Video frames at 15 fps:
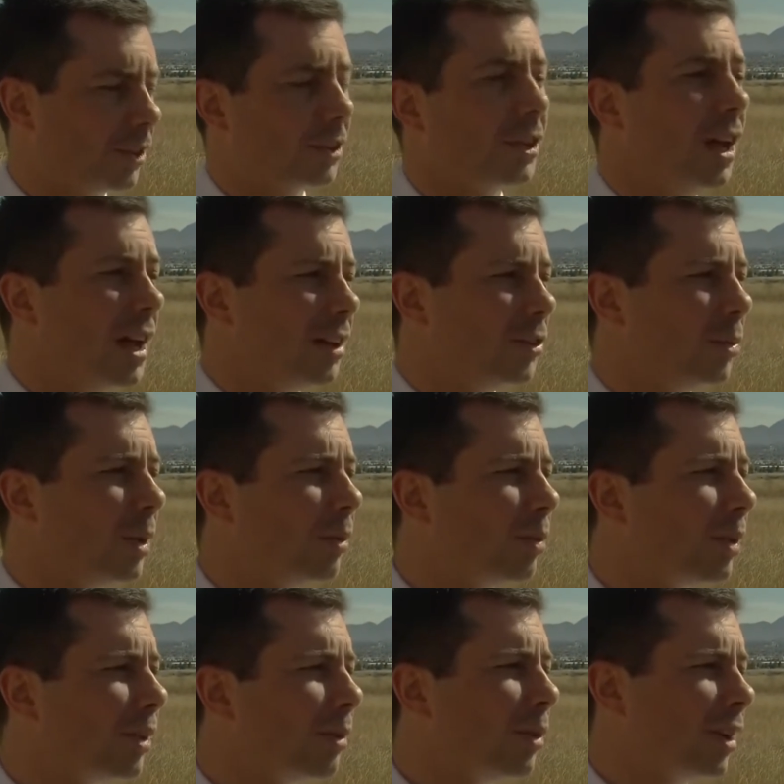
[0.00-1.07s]
Look, do we
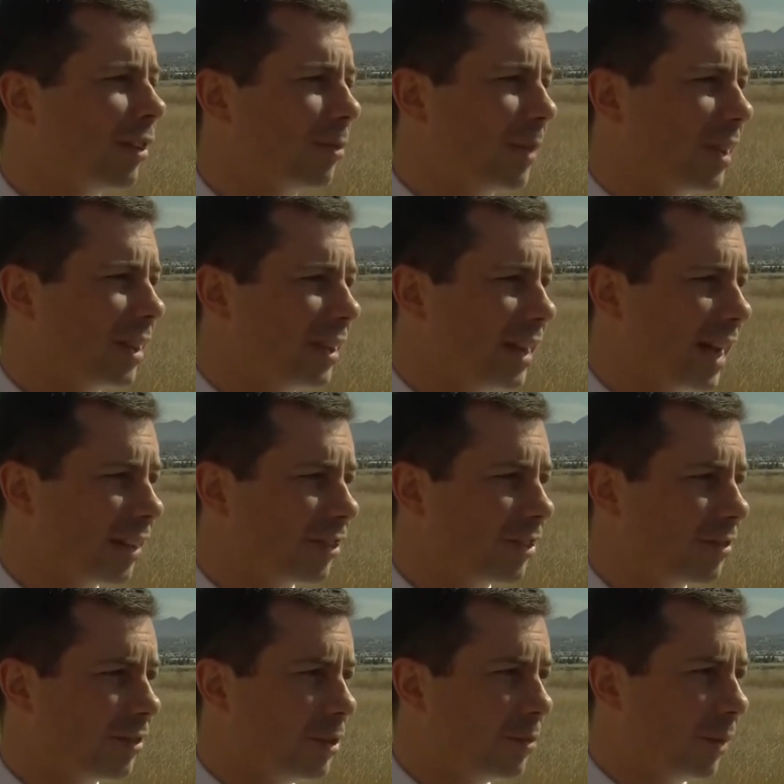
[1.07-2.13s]
really want to spend the next
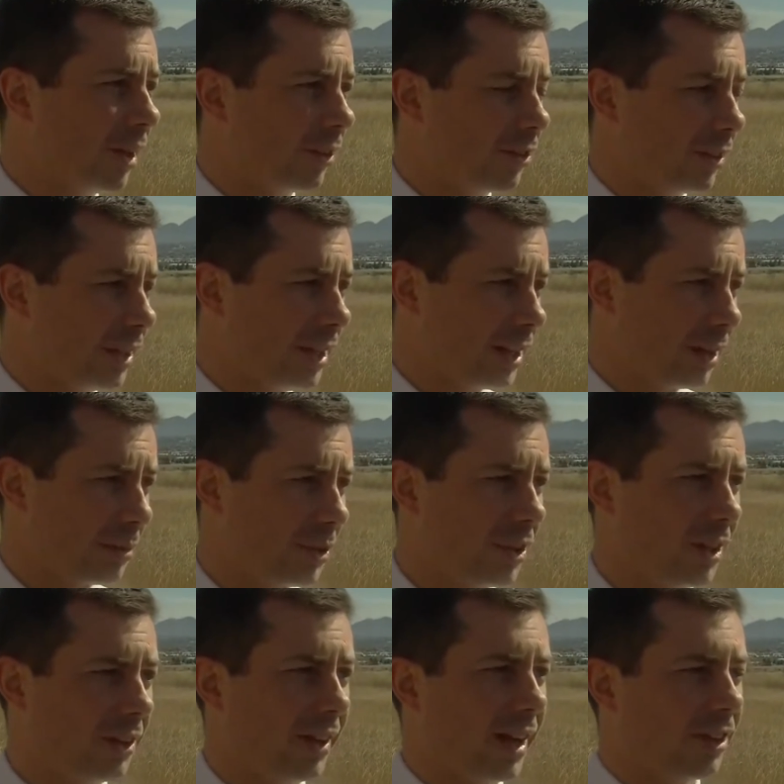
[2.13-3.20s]
few months leading up to
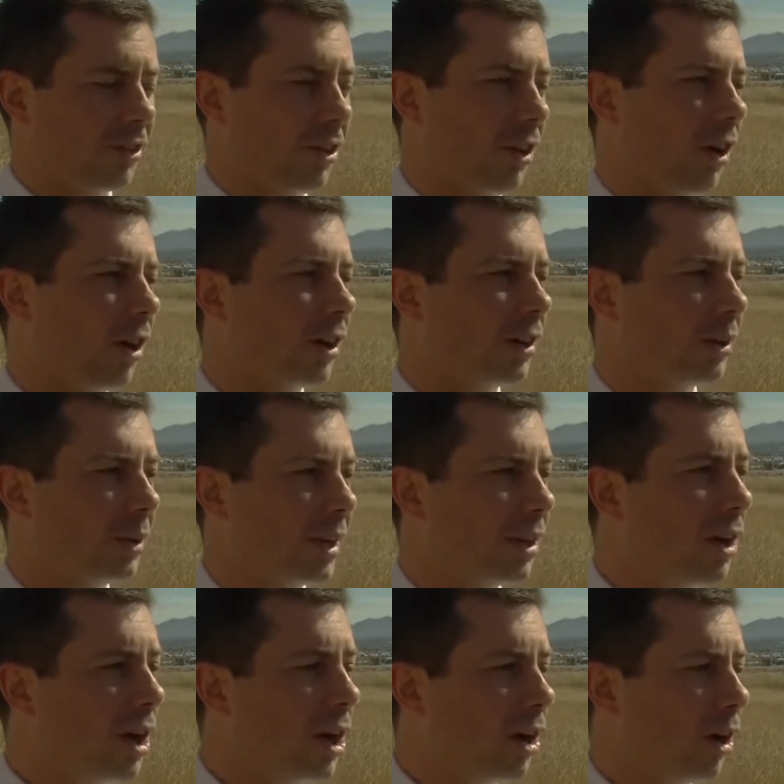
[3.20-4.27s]
the election arguing
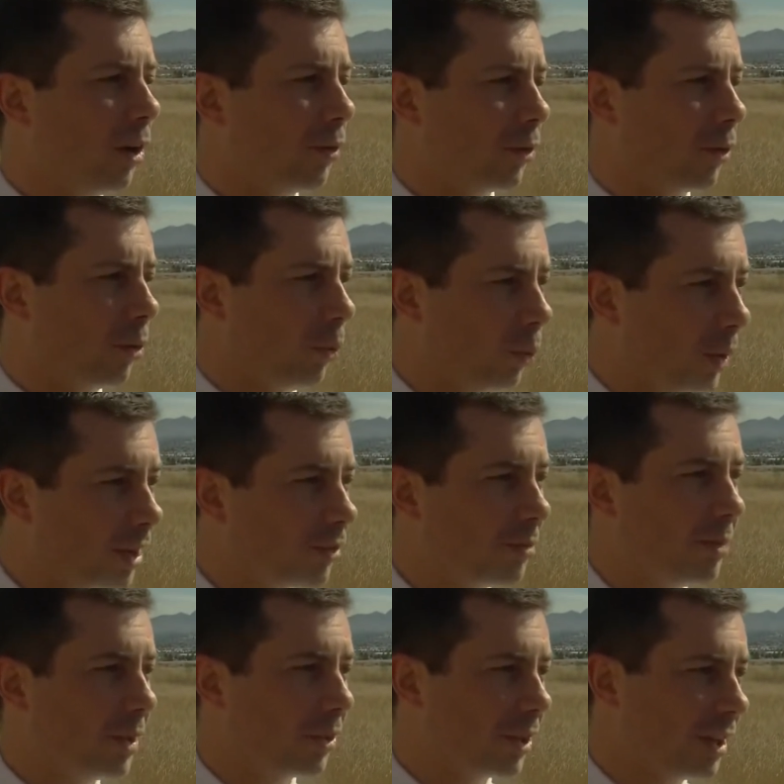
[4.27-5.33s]
over which
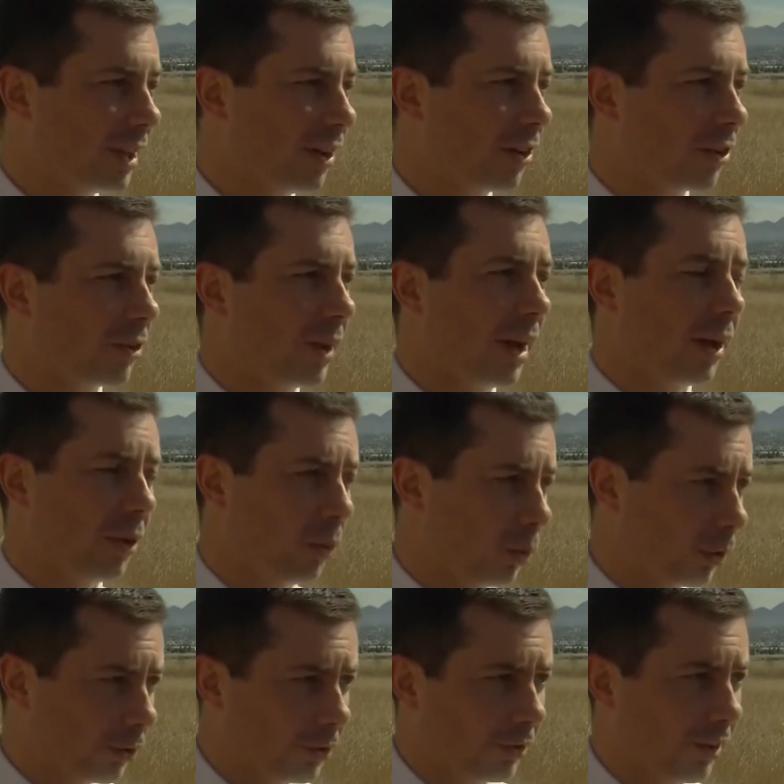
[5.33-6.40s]
billionaire created a
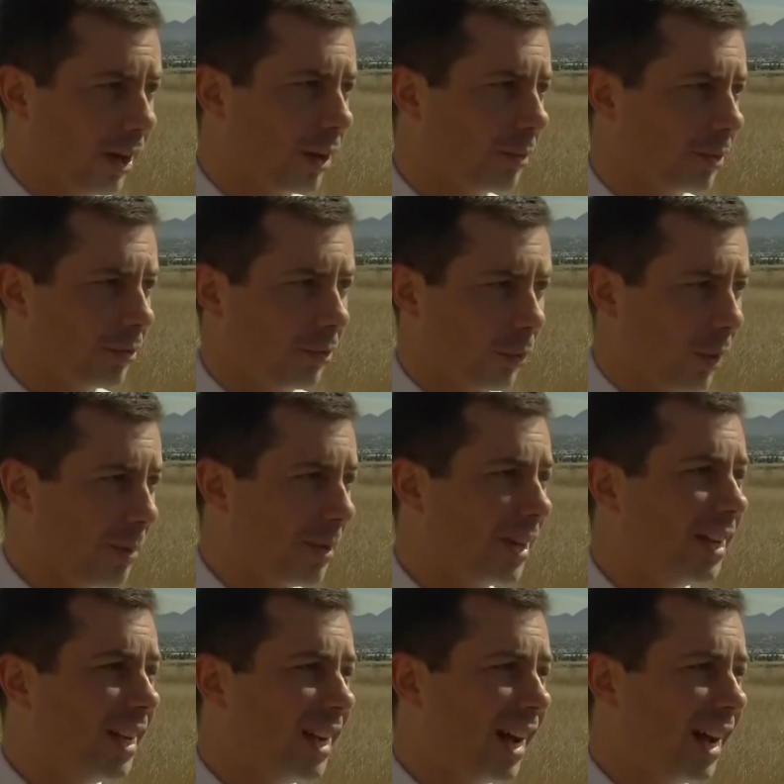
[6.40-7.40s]
worse environment for women?